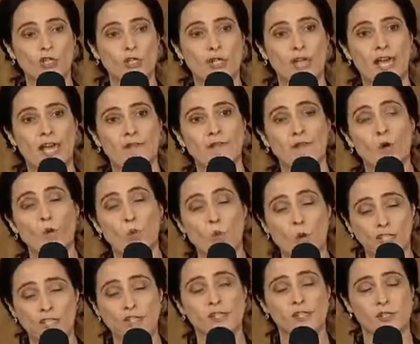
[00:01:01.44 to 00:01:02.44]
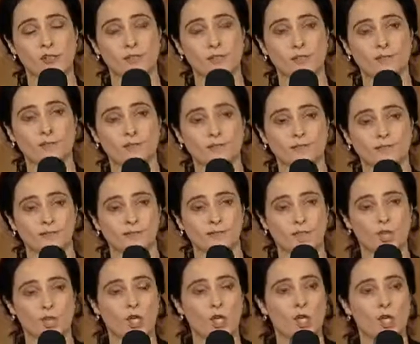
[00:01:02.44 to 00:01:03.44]
could have one school
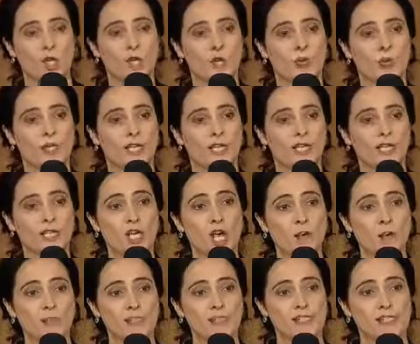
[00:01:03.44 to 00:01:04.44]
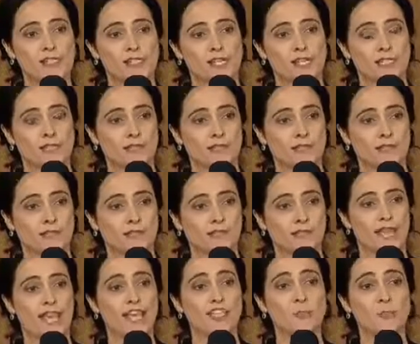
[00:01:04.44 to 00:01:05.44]
who can compensate
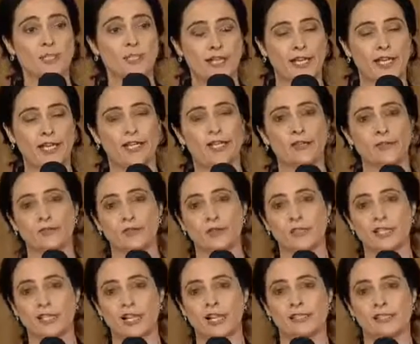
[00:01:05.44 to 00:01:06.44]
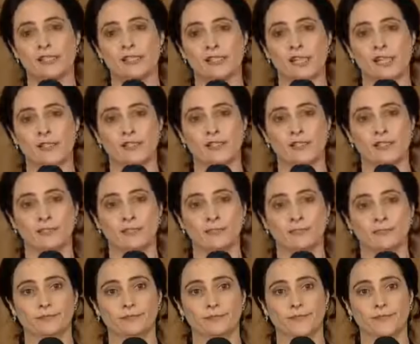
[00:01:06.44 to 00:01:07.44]
and pay for a guidance counsellor.
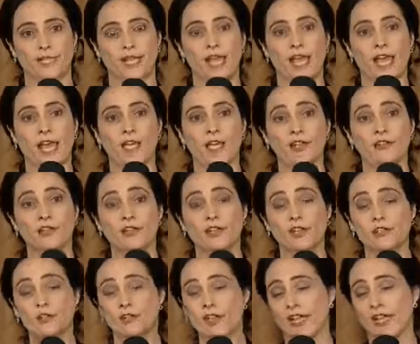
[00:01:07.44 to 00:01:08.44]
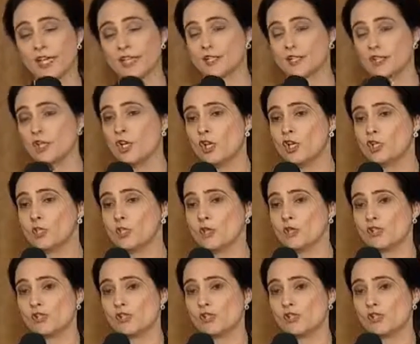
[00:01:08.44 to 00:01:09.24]
And on the other hand, you have